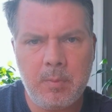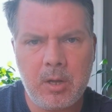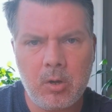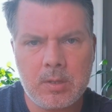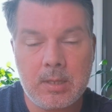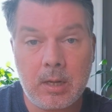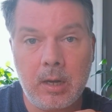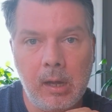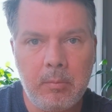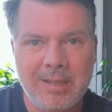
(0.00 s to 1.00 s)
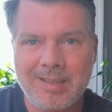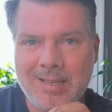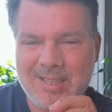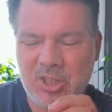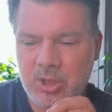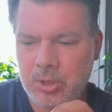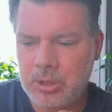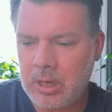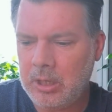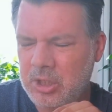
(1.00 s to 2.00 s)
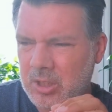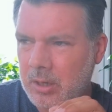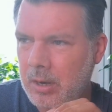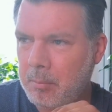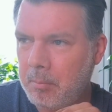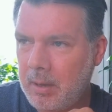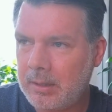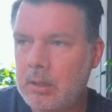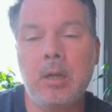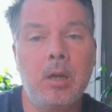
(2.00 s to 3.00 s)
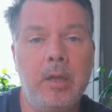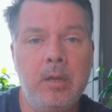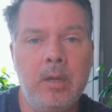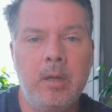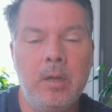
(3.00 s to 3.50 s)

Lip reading: because the climate has changed dramatically.